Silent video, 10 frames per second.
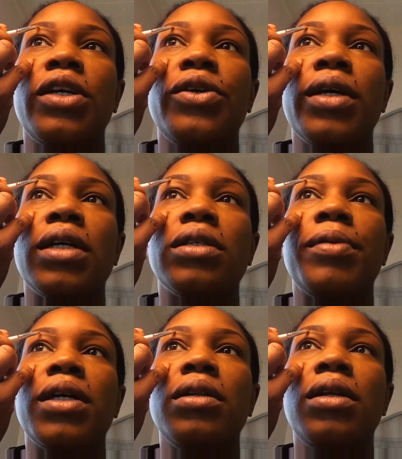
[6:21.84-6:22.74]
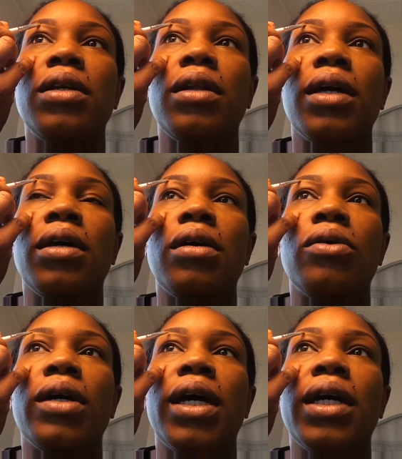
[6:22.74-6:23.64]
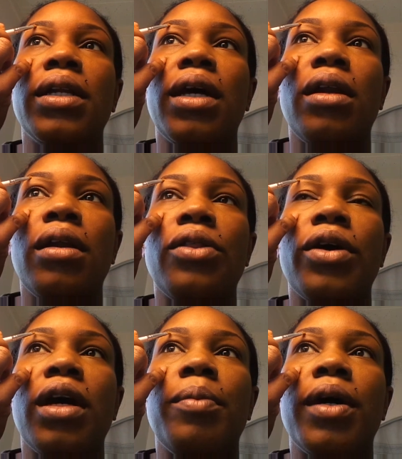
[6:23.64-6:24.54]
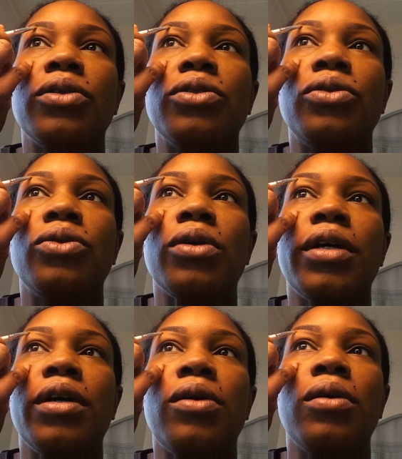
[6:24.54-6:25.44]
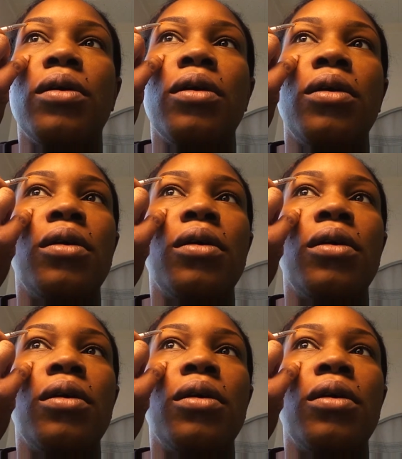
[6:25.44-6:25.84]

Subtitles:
And now you guys are probably looking like, oh God, not another eyebrow tutorial.